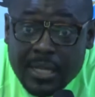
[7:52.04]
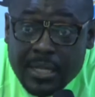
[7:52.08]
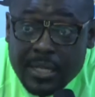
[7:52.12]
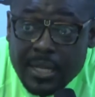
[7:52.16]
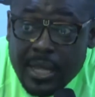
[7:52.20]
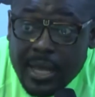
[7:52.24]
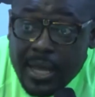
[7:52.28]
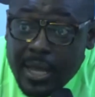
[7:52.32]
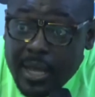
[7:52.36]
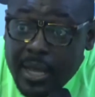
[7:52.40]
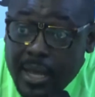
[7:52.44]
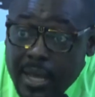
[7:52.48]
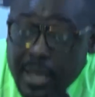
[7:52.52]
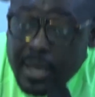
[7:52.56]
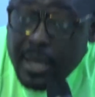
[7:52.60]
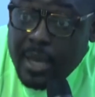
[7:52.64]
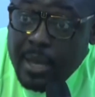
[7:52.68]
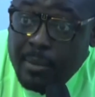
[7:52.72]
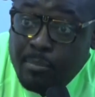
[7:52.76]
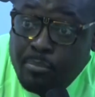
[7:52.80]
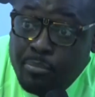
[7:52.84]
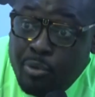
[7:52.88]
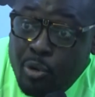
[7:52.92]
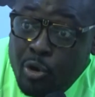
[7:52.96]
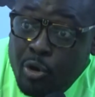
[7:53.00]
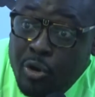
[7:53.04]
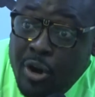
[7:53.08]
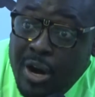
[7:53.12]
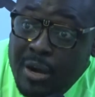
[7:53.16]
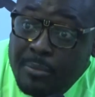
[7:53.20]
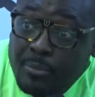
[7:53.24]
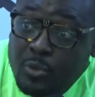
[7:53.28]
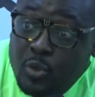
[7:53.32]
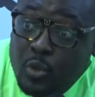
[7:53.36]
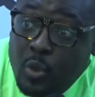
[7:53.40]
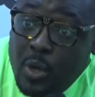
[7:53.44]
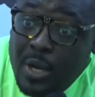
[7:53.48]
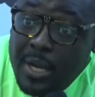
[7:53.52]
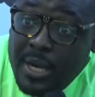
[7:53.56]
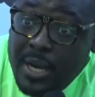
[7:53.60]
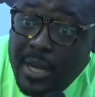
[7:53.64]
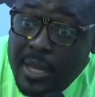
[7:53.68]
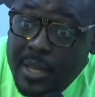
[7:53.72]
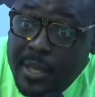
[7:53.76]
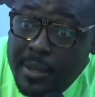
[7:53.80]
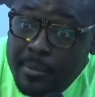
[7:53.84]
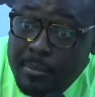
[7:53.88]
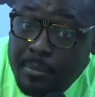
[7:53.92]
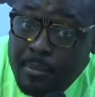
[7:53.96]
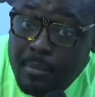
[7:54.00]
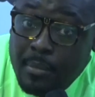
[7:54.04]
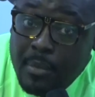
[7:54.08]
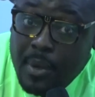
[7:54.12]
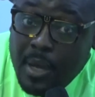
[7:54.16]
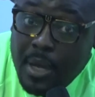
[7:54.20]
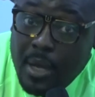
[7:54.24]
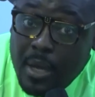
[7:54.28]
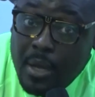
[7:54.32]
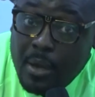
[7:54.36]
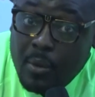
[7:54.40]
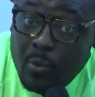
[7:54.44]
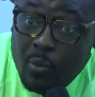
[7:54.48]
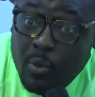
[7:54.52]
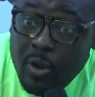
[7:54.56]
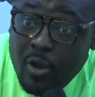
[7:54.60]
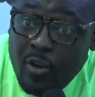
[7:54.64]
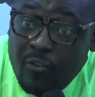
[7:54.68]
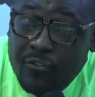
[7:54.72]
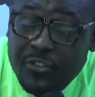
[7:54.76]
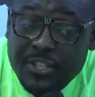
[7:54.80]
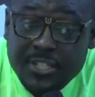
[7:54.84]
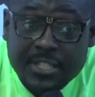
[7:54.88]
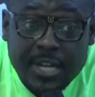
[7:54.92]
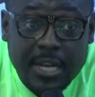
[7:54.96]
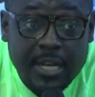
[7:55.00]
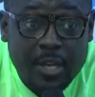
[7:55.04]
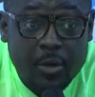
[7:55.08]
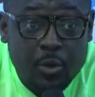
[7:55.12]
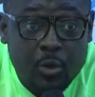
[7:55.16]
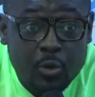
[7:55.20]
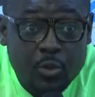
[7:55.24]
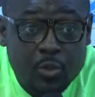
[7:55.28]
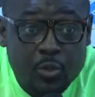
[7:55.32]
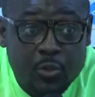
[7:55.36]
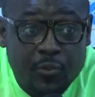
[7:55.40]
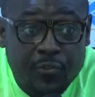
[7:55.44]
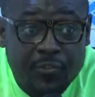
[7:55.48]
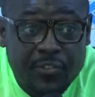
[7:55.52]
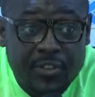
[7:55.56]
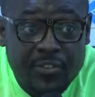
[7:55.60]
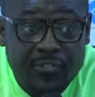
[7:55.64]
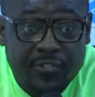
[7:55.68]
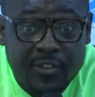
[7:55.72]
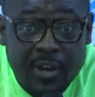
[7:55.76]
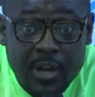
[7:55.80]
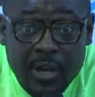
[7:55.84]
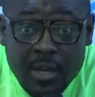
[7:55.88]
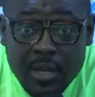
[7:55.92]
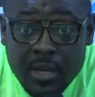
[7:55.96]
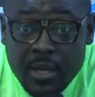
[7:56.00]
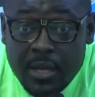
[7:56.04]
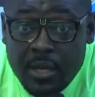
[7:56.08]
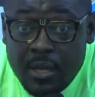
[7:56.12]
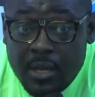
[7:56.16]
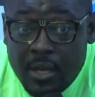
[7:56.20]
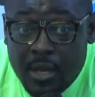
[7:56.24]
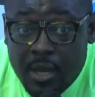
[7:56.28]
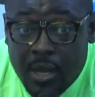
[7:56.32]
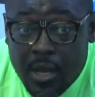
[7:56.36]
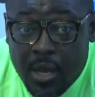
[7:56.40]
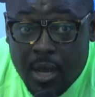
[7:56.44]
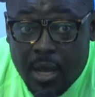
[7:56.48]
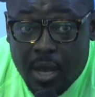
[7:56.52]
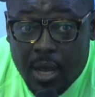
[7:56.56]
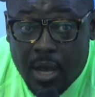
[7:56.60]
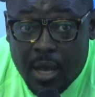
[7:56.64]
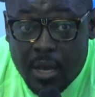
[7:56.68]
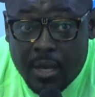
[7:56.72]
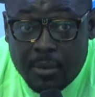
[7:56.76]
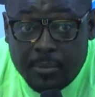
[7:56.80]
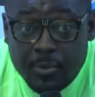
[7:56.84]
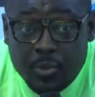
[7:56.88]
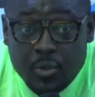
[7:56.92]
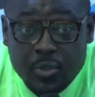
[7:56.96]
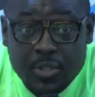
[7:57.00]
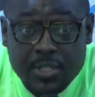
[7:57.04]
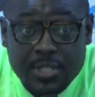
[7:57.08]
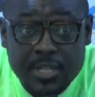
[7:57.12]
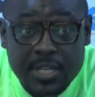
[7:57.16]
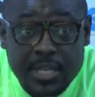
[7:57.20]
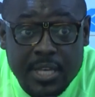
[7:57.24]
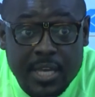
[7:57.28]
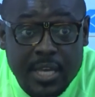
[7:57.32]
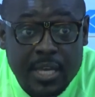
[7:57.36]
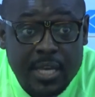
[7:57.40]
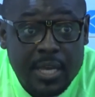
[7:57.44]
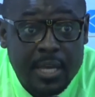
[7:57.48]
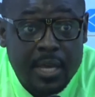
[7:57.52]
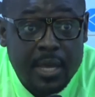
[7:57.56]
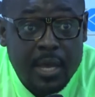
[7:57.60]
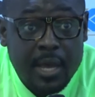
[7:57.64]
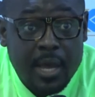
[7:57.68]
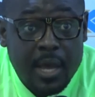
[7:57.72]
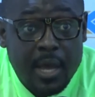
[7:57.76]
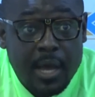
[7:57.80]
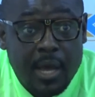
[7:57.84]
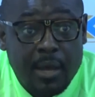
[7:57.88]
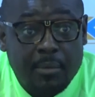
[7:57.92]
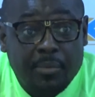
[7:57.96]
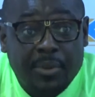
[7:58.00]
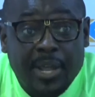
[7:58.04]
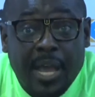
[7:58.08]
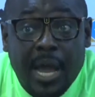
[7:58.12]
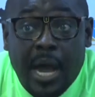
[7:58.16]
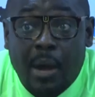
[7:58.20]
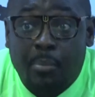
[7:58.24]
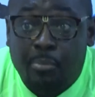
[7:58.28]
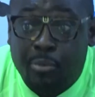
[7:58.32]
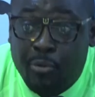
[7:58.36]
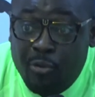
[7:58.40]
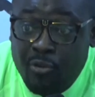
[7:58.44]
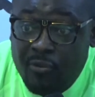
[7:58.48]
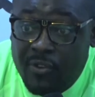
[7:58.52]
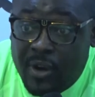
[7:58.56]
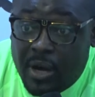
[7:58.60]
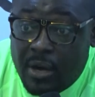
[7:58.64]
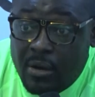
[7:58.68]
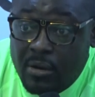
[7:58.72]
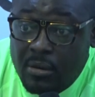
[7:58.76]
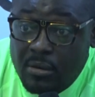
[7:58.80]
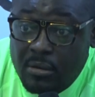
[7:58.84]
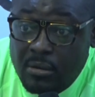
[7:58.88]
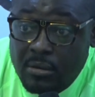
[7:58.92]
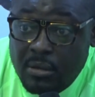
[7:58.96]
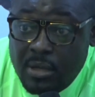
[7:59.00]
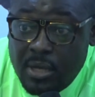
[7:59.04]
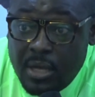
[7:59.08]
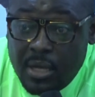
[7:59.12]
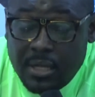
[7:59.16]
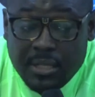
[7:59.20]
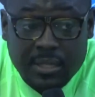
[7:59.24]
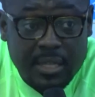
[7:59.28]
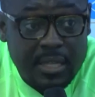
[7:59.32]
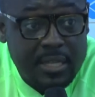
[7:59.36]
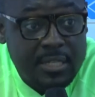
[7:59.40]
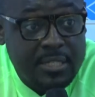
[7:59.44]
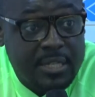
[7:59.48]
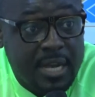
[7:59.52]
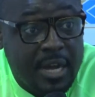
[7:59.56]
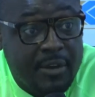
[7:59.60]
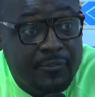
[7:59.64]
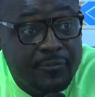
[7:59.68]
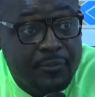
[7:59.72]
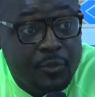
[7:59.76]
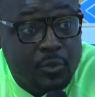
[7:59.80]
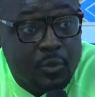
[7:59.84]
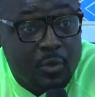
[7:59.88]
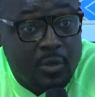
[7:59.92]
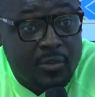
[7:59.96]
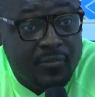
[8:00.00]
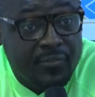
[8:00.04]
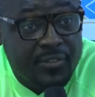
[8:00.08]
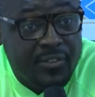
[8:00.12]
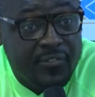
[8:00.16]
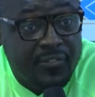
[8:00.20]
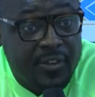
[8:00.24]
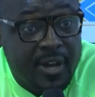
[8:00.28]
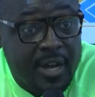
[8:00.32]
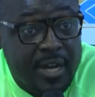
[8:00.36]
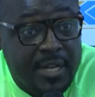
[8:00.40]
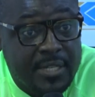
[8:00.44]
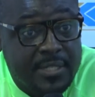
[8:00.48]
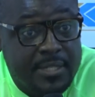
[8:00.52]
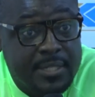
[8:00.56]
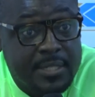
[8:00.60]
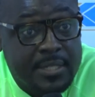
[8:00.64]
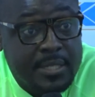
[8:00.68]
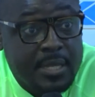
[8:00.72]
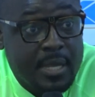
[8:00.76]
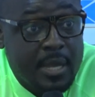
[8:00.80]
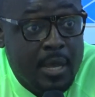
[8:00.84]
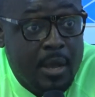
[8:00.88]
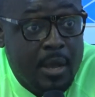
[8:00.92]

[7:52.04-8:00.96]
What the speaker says: the program to honor him, we officially wrote to FIFA to seek their approval. And this afternoon, FIFA has